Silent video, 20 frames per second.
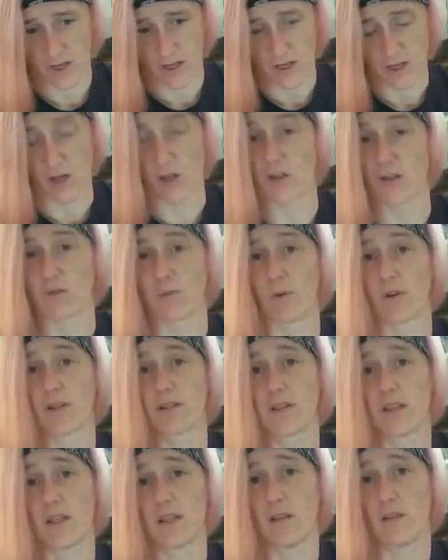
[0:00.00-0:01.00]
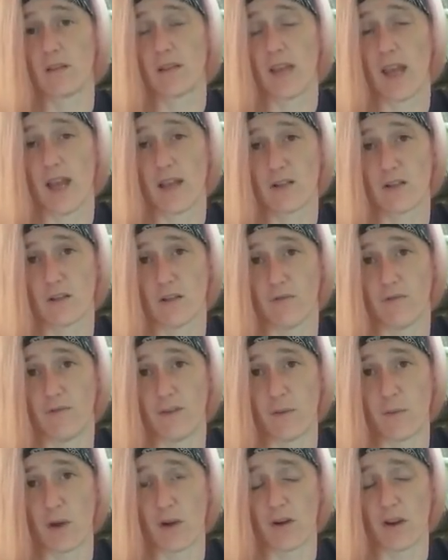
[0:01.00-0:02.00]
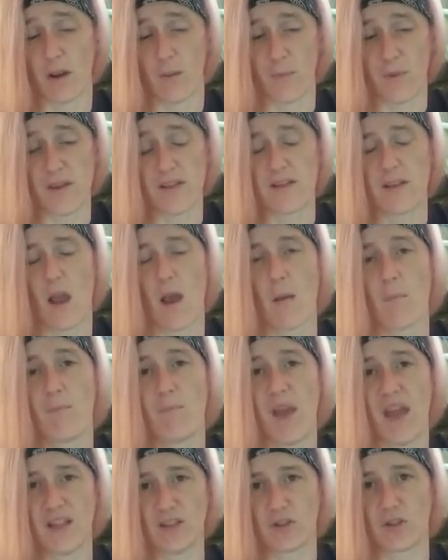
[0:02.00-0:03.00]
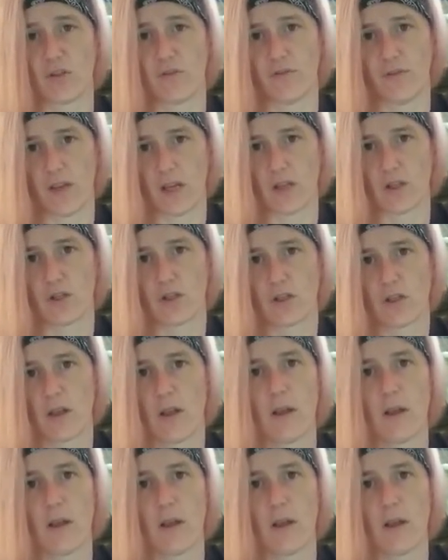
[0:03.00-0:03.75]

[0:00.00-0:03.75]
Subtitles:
You know what's worse to catch than female guppies? Pencil fish.